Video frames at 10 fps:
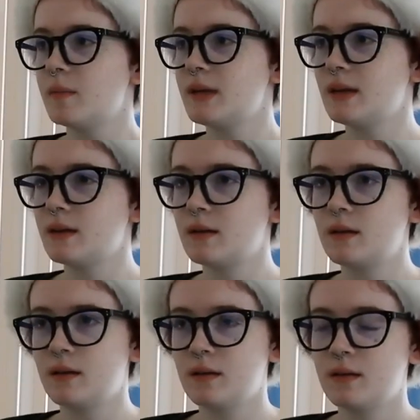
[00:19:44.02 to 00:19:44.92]
I'm
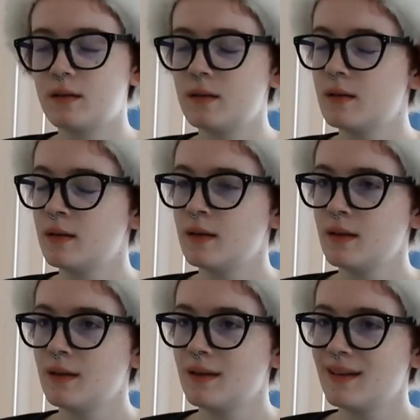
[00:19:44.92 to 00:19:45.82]

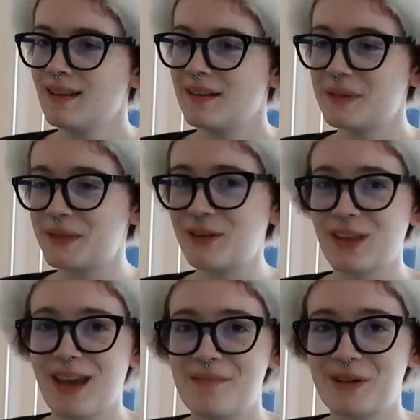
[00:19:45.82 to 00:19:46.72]
gonna turn
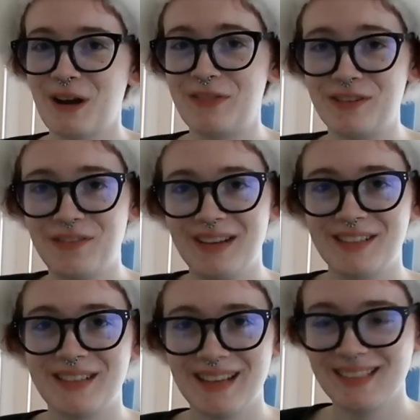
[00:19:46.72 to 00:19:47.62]
the camera off and
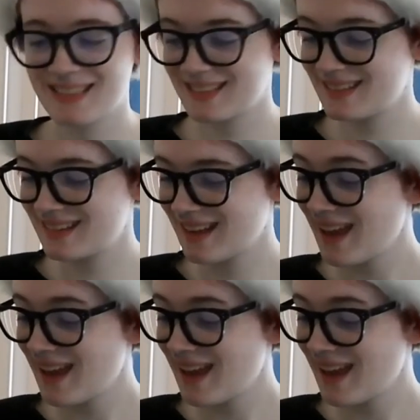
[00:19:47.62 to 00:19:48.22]
finish this.